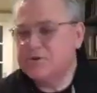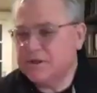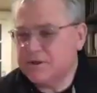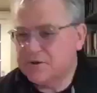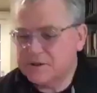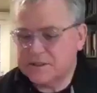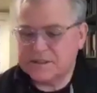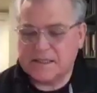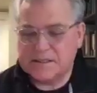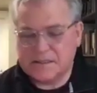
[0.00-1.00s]
you think there is
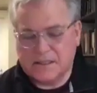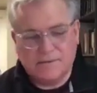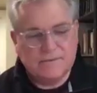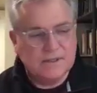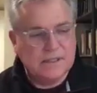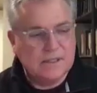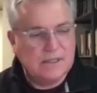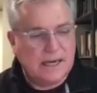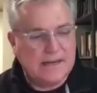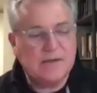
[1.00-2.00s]
this sense of,
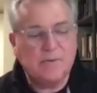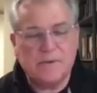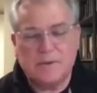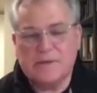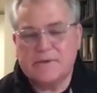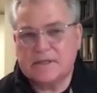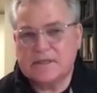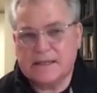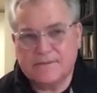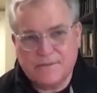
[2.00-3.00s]
I think we live with a
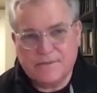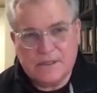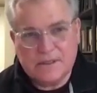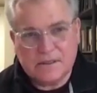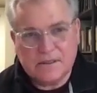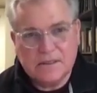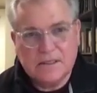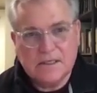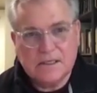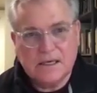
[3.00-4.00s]
lot of fear
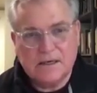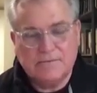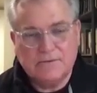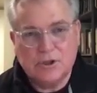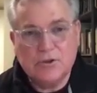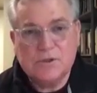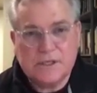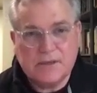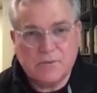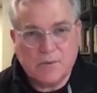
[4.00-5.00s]
of
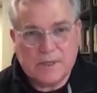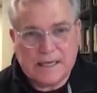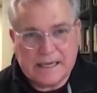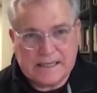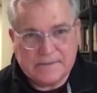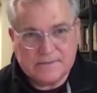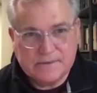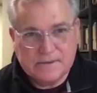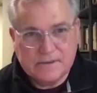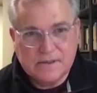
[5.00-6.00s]
losing what we have,
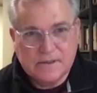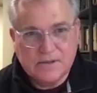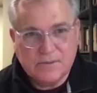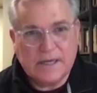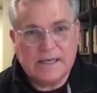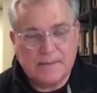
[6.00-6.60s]
right?